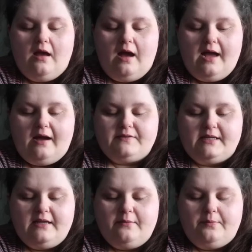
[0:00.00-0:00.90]
I have to
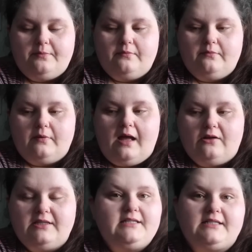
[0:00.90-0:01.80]
keep a
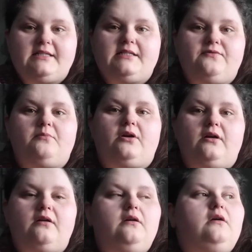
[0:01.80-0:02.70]
healthy distance from
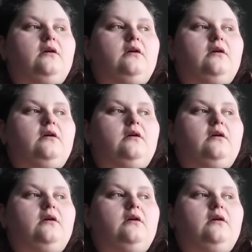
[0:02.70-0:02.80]
her.